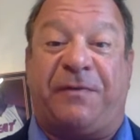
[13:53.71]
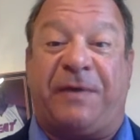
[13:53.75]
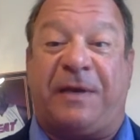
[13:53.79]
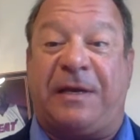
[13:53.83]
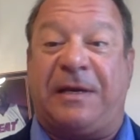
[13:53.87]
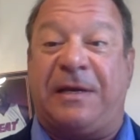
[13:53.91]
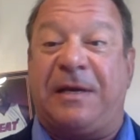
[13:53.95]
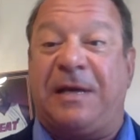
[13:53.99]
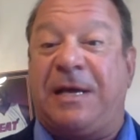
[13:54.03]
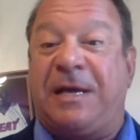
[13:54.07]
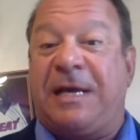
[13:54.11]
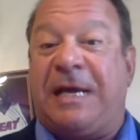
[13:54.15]

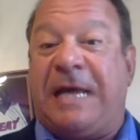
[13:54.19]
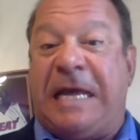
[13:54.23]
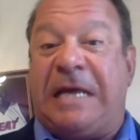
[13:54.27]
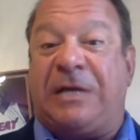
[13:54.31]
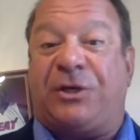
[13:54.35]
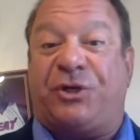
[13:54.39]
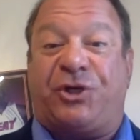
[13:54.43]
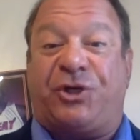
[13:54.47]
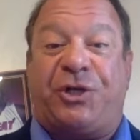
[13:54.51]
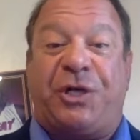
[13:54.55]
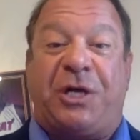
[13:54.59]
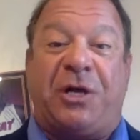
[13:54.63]
And
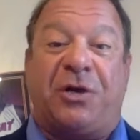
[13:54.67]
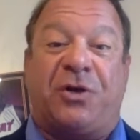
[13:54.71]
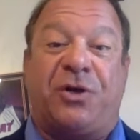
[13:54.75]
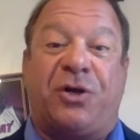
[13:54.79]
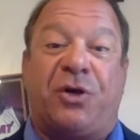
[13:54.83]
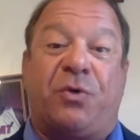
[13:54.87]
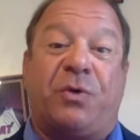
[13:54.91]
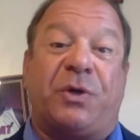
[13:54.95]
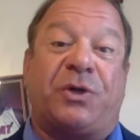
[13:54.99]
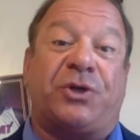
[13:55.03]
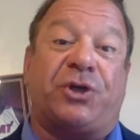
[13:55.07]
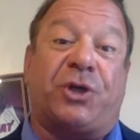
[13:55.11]
each year
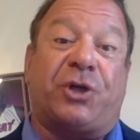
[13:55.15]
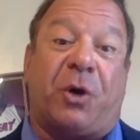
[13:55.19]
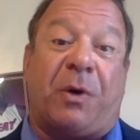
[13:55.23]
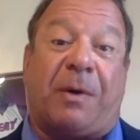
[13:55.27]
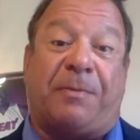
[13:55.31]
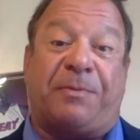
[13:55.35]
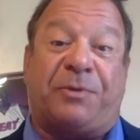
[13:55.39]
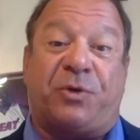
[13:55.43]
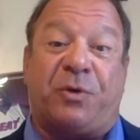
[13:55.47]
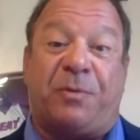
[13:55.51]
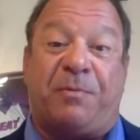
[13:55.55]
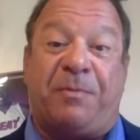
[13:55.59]
you would show
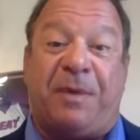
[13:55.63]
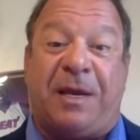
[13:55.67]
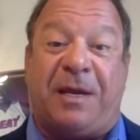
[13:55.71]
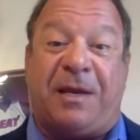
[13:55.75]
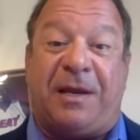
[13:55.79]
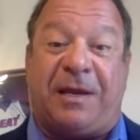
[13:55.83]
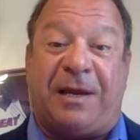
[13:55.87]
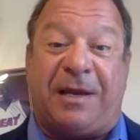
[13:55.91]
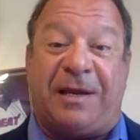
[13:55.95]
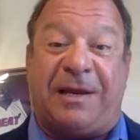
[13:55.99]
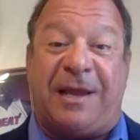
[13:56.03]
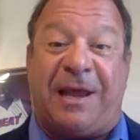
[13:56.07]
up to a
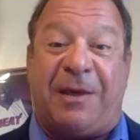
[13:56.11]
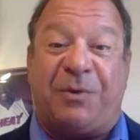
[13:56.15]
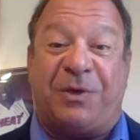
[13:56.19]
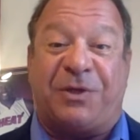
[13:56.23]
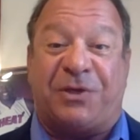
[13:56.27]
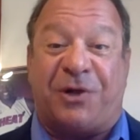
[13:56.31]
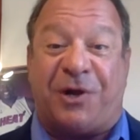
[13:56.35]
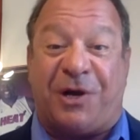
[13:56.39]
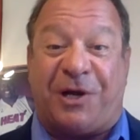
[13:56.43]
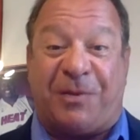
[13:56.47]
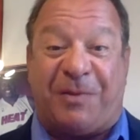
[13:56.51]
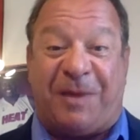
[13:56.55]
meeting and they would
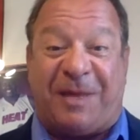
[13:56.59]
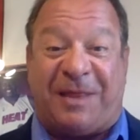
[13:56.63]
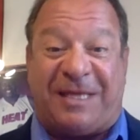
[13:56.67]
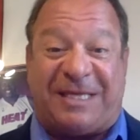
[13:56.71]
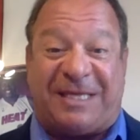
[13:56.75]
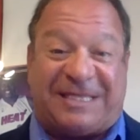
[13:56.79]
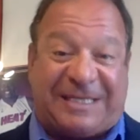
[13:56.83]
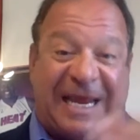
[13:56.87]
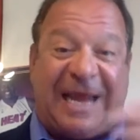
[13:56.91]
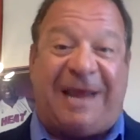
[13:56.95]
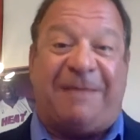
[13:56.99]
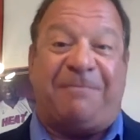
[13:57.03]
talk about the
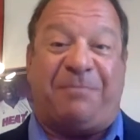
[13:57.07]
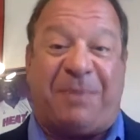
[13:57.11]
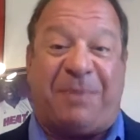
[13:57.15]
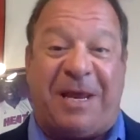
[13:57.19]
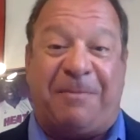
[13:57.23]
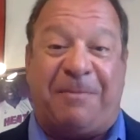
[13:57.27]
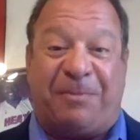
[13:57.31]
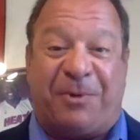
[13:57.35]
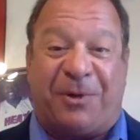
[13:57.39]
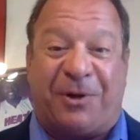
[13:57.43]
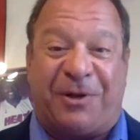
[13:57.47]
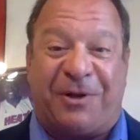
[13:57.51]
same
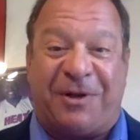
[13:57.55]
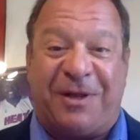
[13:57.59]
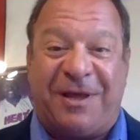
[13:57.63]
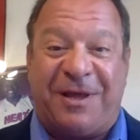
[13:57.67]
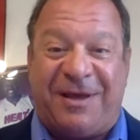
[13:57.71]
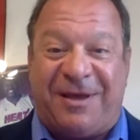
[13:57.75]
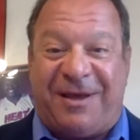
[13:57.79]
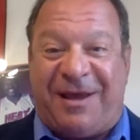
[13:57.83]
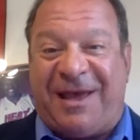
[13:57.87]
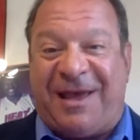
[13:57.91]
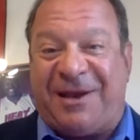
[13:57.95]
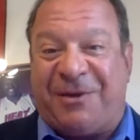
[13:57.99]
people,
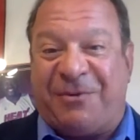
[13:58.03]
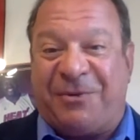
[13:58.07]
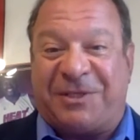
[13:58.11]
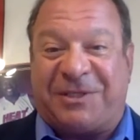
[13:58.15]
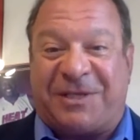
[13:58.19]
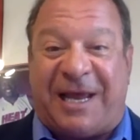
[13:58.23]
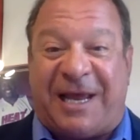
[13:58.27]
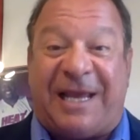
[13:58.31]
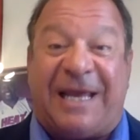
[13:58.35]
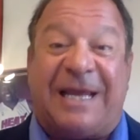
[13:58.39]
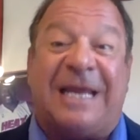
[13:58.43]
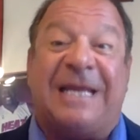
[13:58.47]
and it was
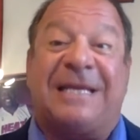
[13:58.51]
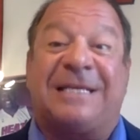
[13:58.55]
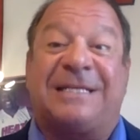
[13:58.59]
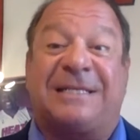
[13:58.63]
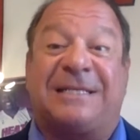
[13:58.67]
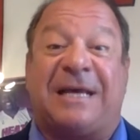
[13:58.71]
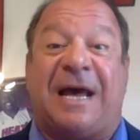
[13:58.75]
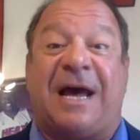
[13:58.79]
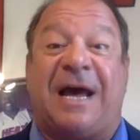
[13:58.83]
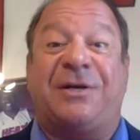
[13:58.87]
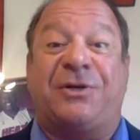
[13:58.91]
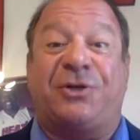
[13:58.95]
like an
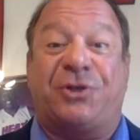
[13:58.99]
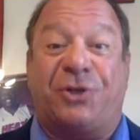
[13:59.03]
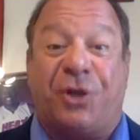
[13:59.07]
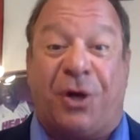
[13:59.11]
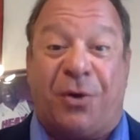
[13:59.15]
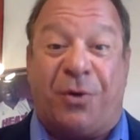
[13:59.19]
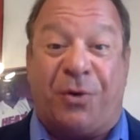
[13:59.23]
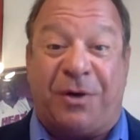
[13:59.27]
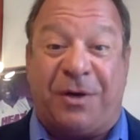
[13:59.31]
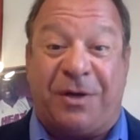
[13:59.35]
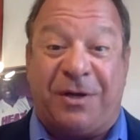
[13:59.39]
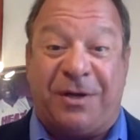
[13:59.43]
inside
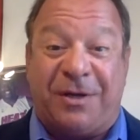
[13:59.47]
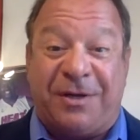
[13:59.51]
joke.